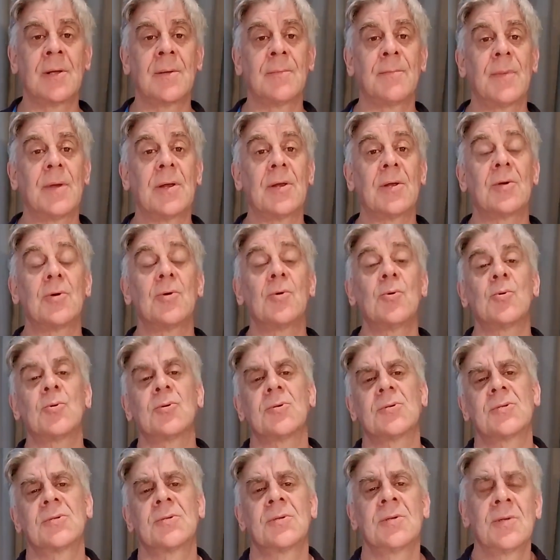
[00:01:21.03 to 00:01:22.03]
But of
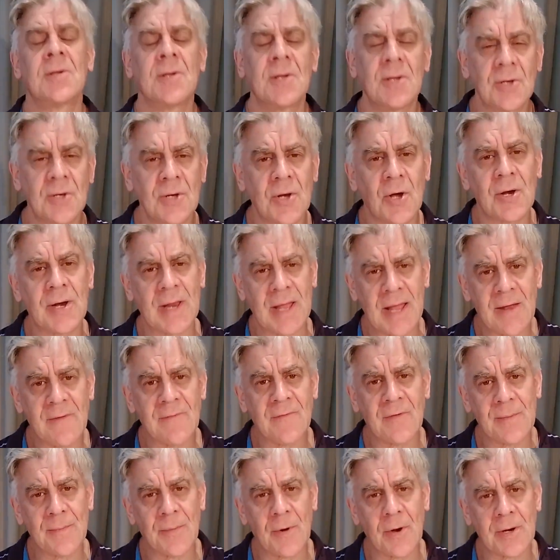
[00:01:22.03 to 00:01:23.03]
course, not
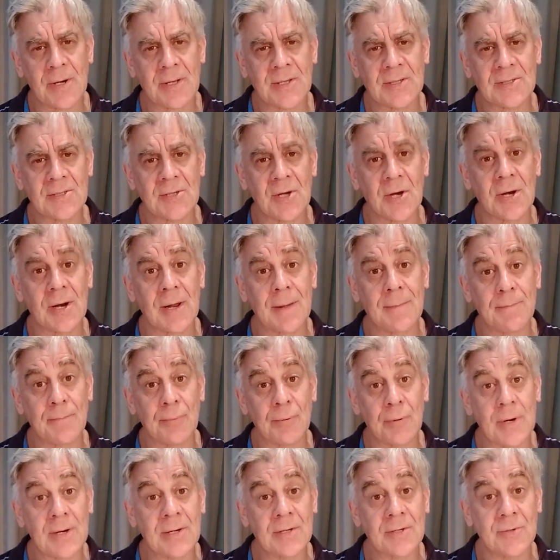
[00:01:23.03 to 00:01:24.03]
everybody's got a
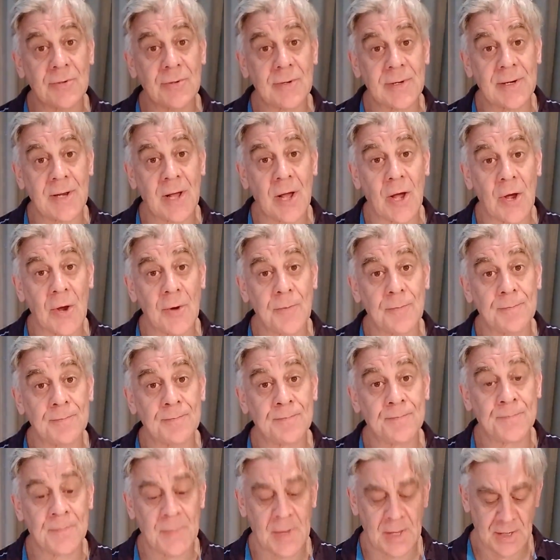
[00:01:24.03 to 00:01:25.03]
printer at home.
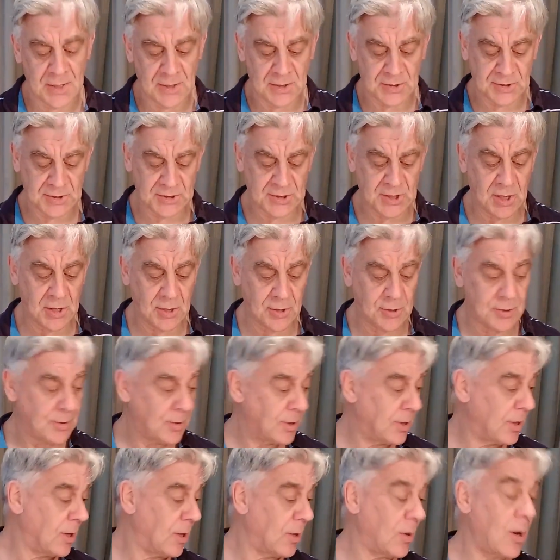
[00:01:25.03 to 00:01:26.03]
So,
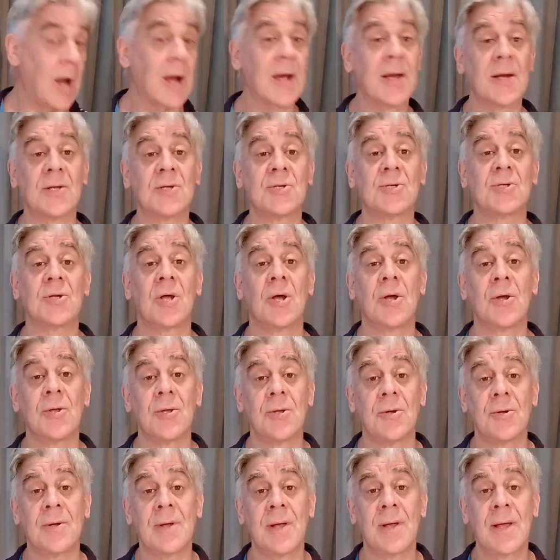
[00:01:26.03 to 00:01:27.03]
I'm going to show
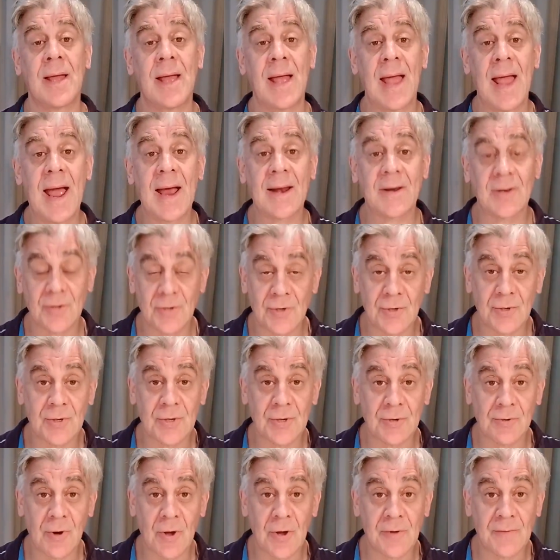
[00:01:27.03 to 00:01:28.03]
you how to do
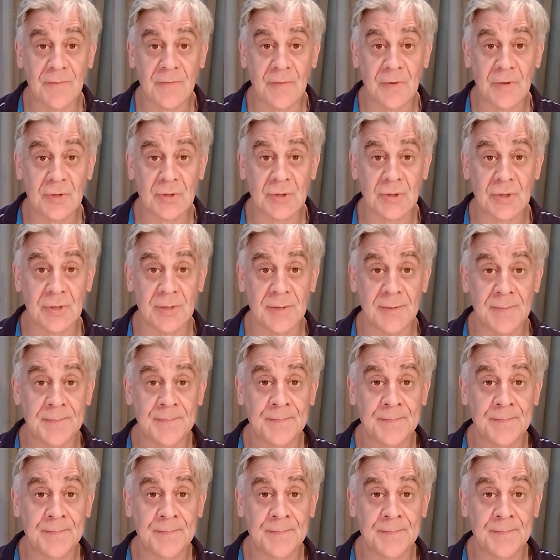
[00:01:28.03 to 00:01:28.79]
your own version.